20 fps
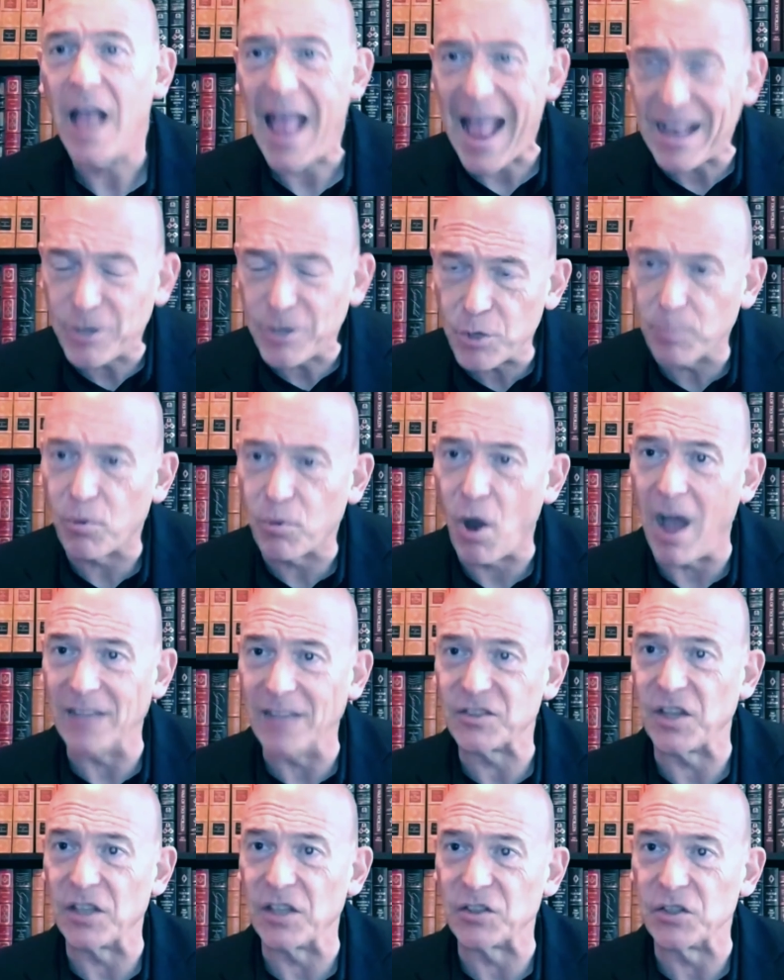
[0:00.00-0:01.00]
and your
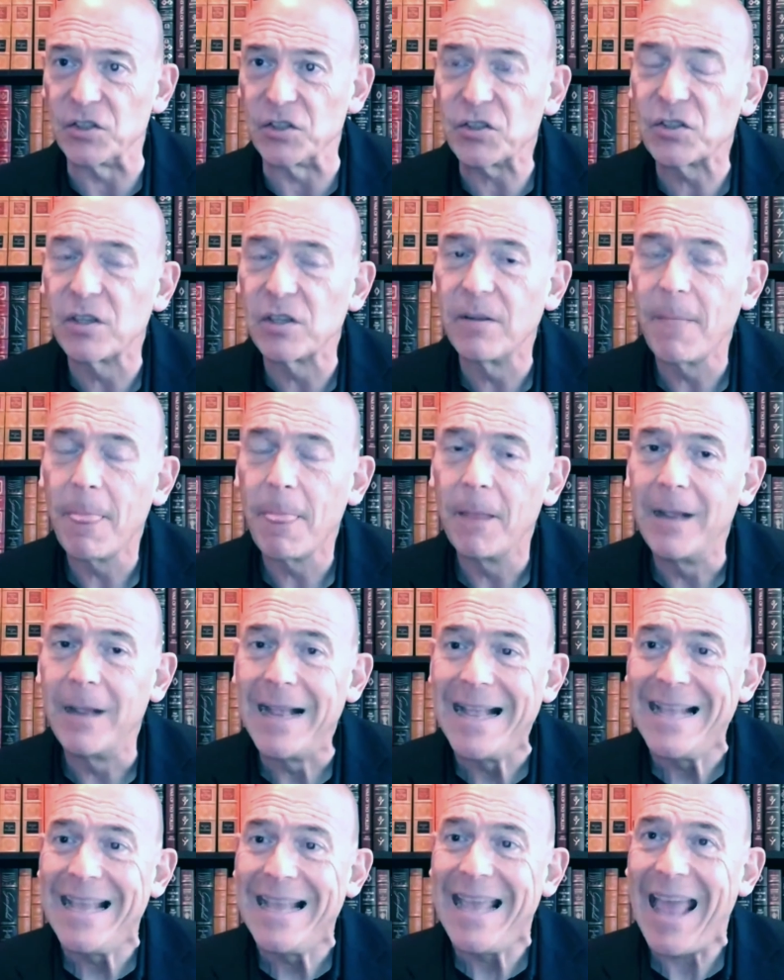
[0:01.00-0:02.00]
processes,
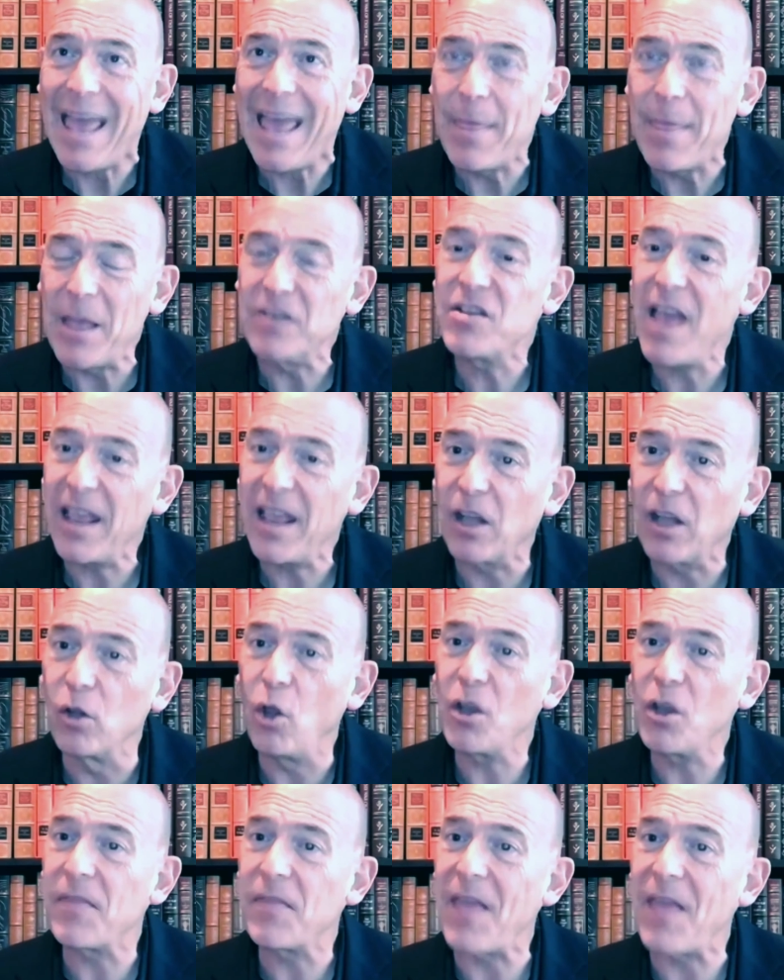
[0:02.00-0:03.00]
and then take a
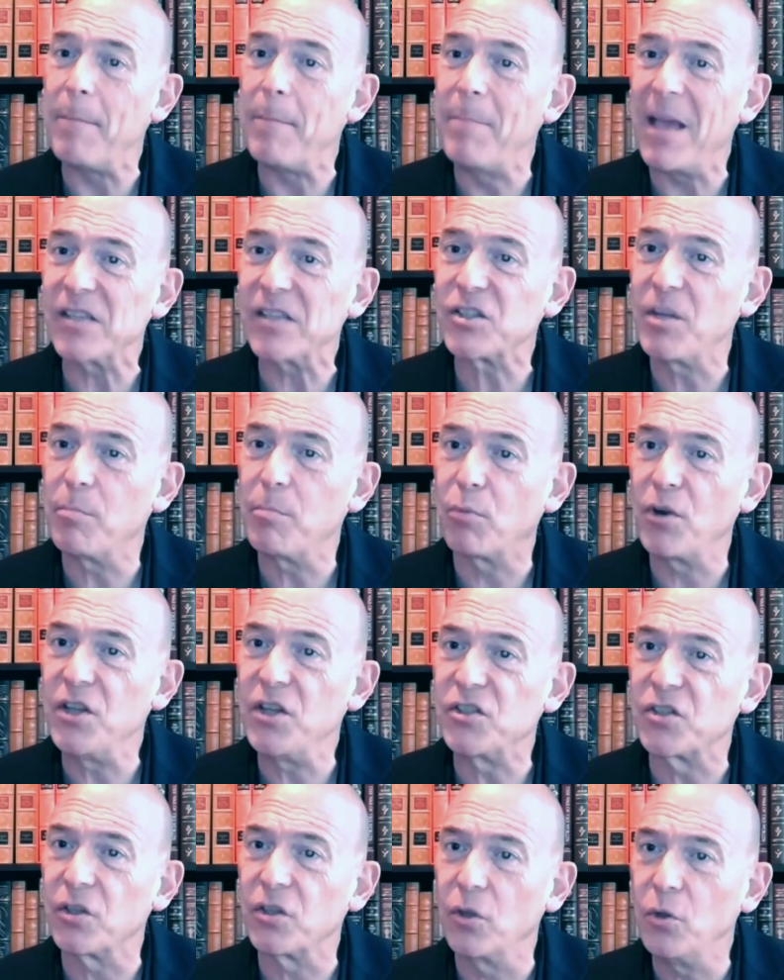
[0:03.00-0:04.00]
look at that best in
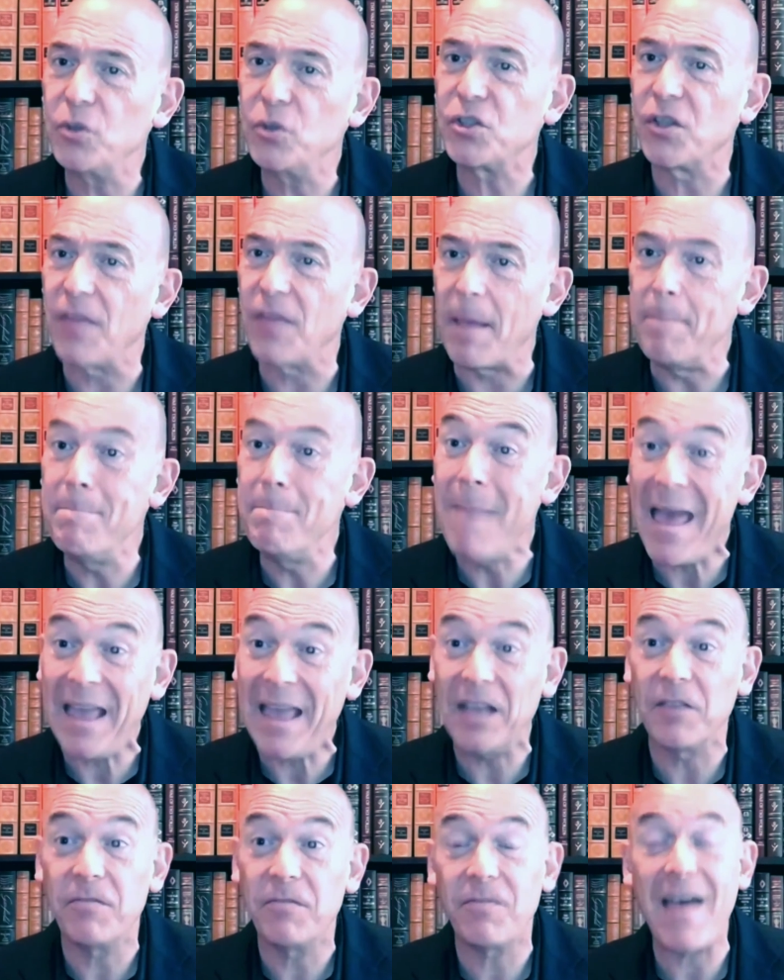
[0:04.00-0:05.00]
breed solution that
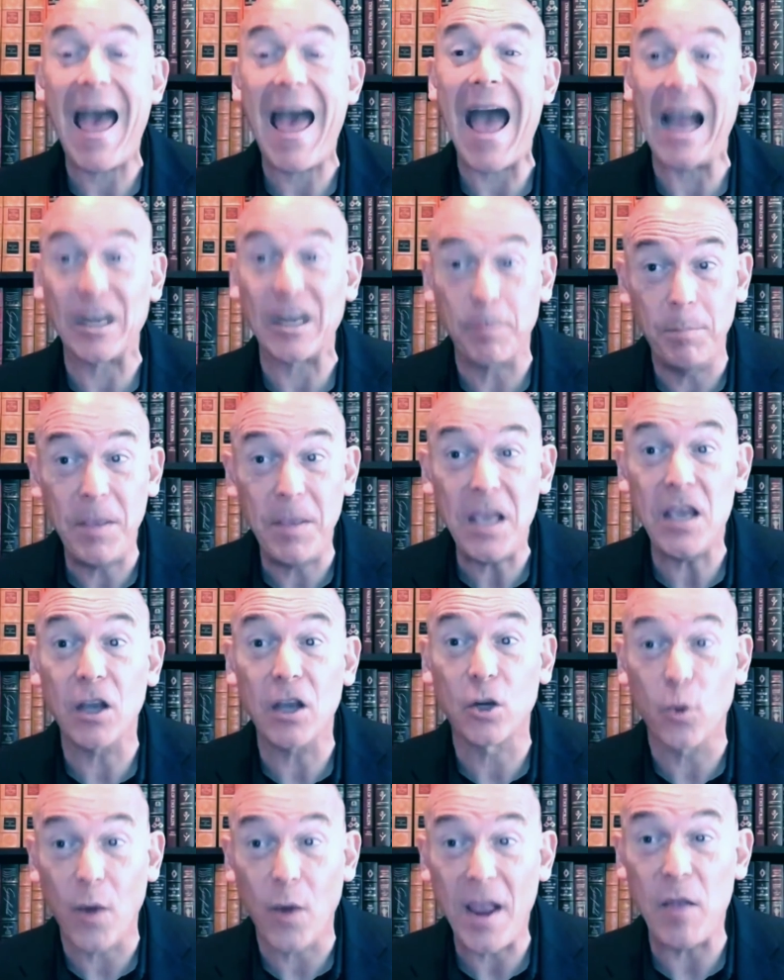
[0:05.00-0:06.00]
may in fact be
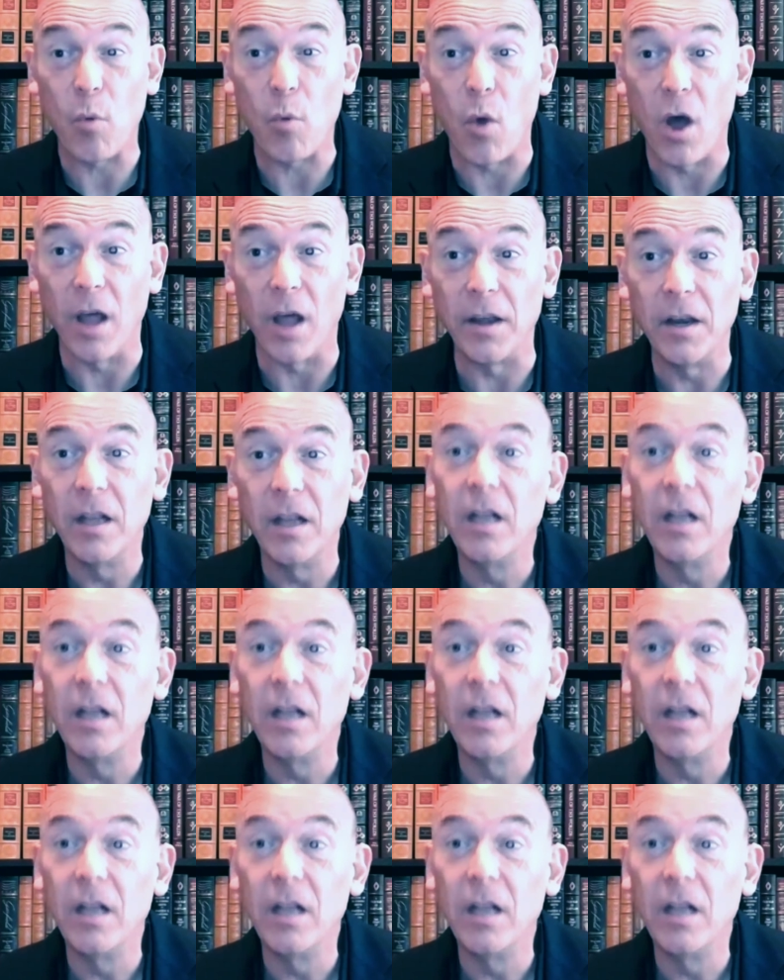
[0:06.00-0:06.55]
a great one,